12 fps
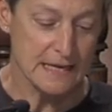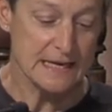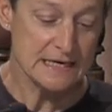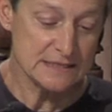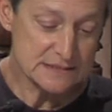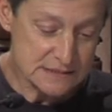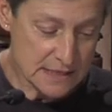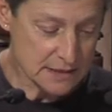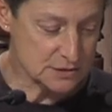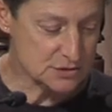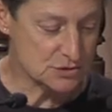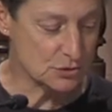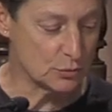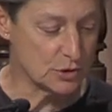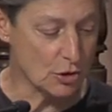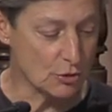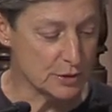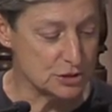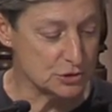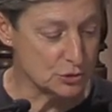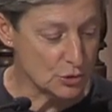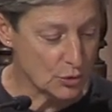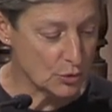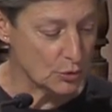In a sense, we already
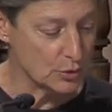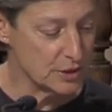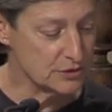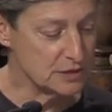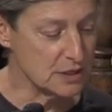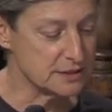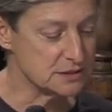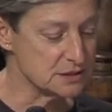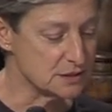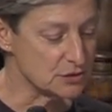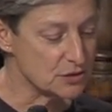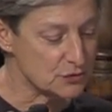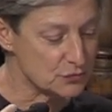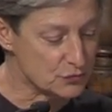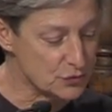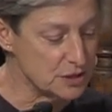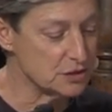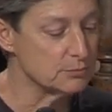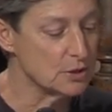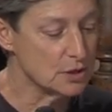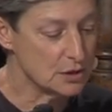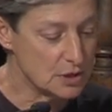know the idea that freedom